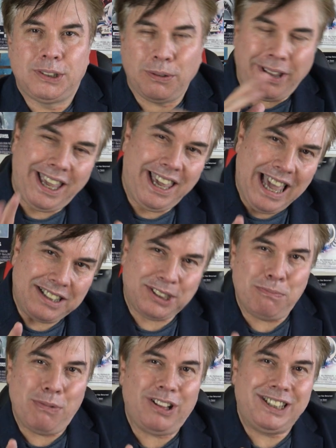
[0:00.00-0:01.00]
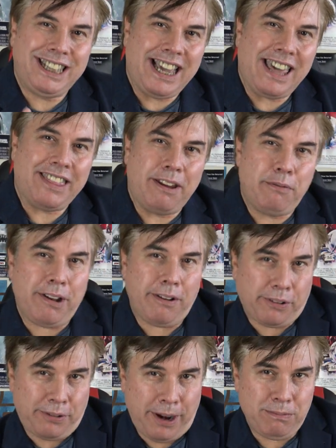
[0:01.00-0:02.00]
So he gets them all together,
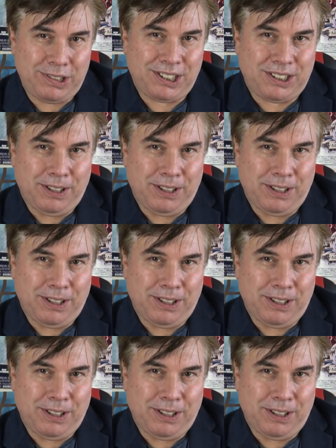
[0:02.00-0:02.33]
recruits